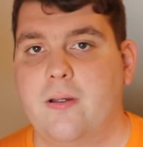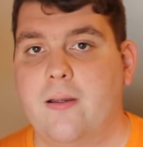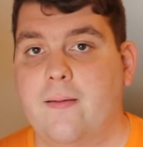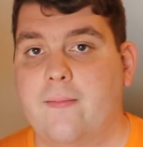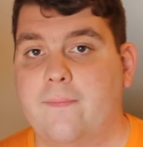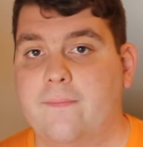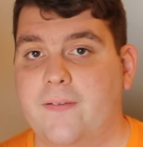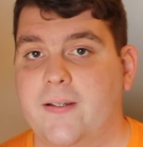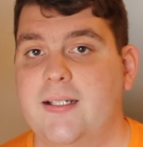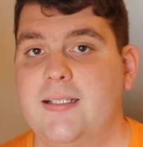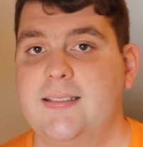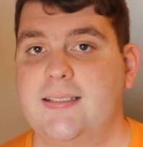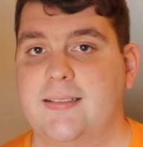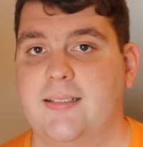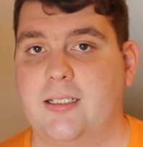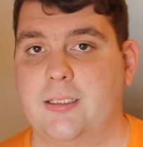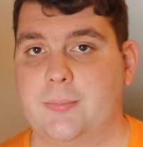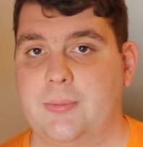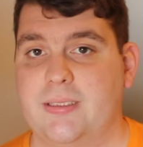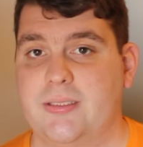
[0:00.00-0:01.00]
fades
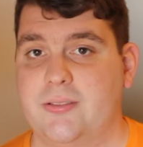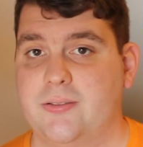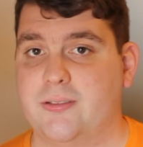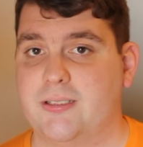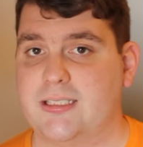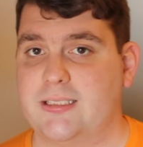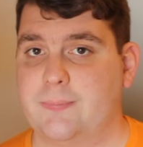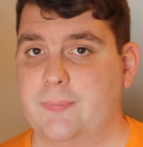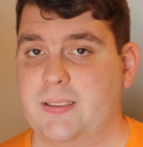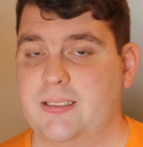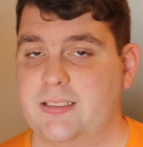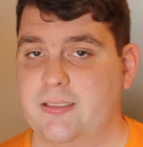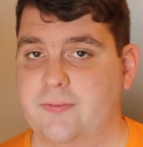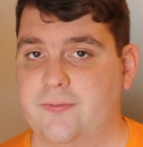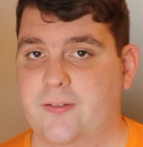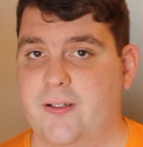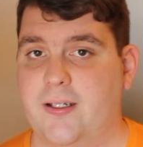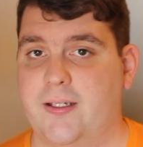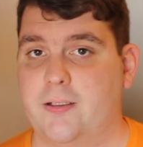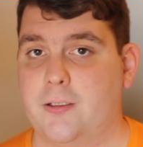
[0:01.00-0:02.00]
an element to a
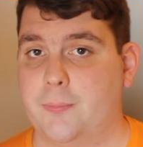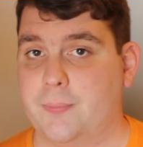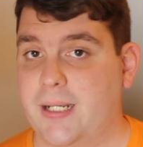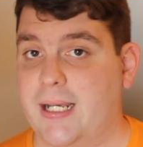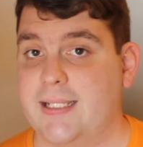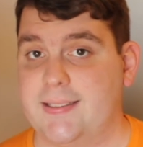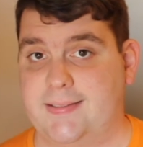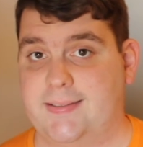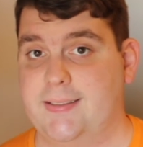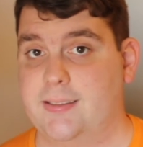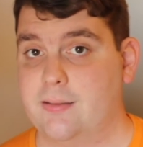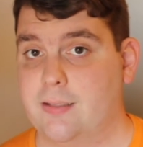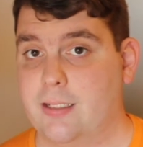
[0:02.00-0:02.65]
specified opacity